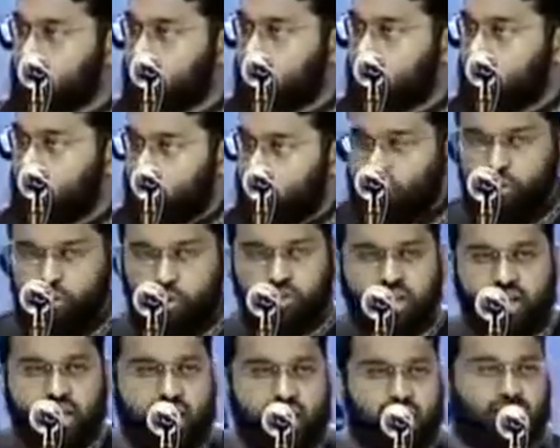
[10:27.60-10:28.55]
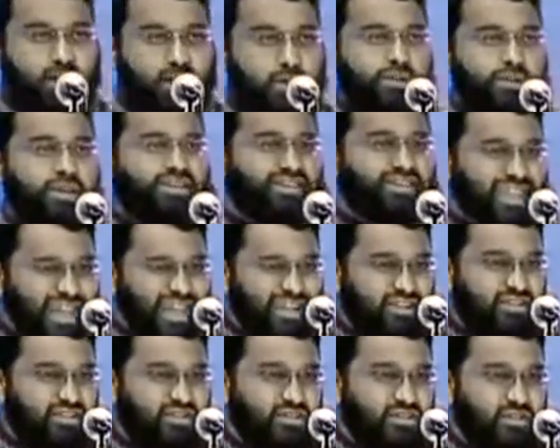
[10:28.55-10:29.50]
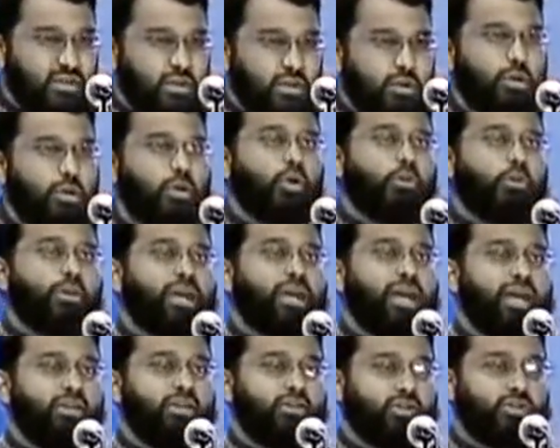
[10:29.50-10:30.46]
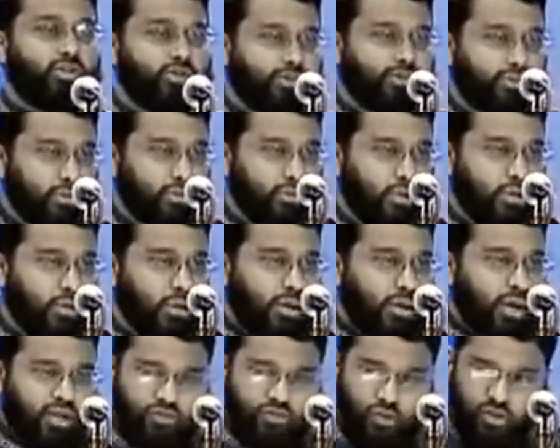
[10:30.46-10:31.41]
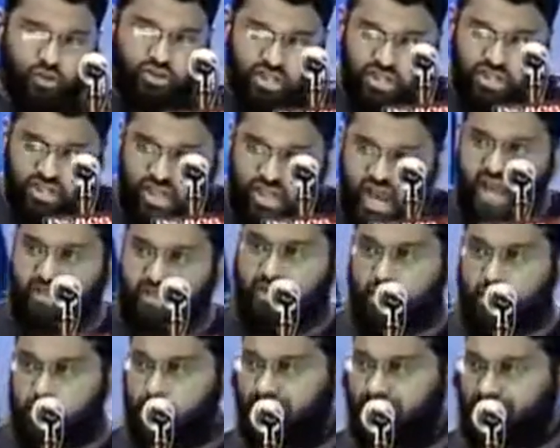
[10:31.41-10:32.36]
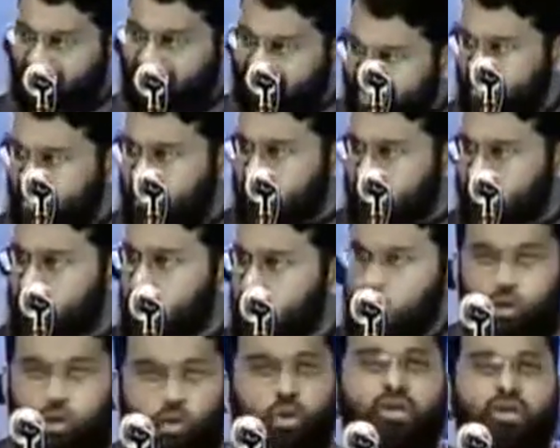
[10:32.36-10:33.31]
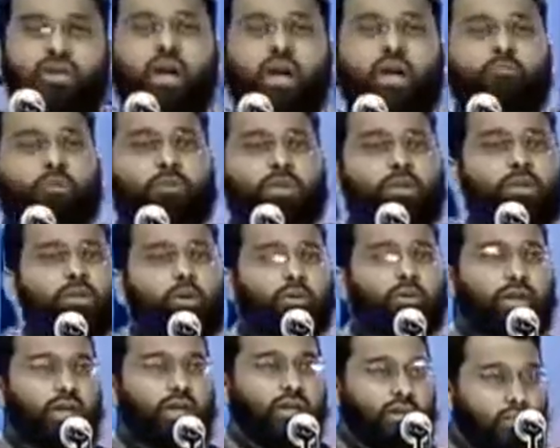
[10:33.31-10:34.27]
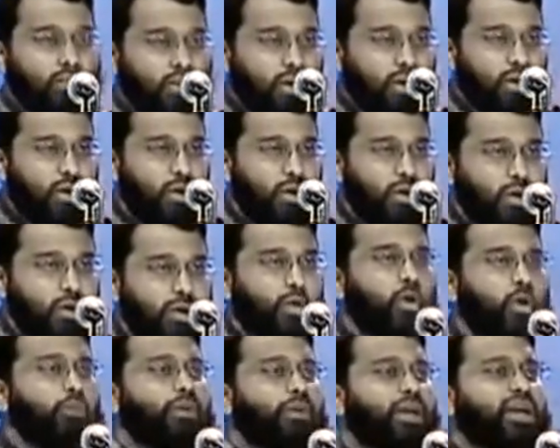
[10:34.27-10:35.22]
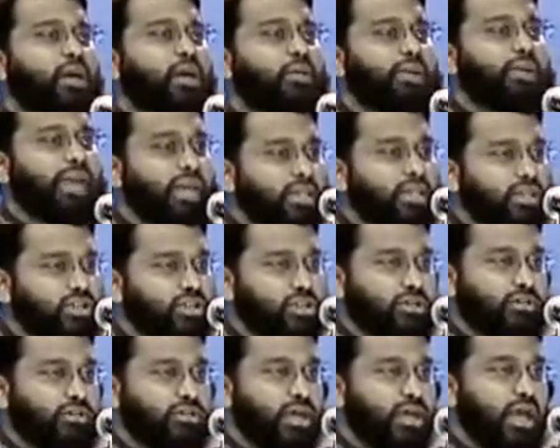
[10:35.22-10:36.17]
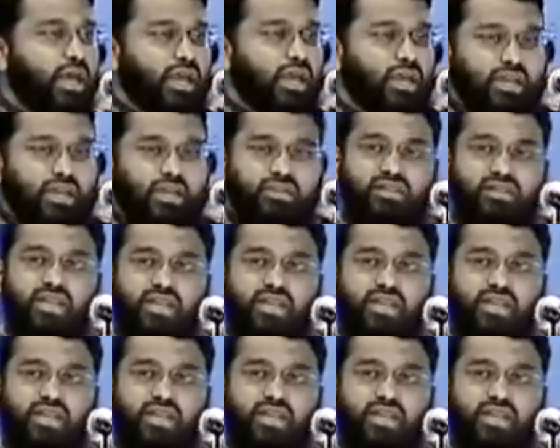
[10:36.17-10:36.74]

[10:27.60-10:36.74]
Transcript: If you didn't commit sins, you would be angels. If you did not commit sins, you would not be human anymore. You would become angels. It is the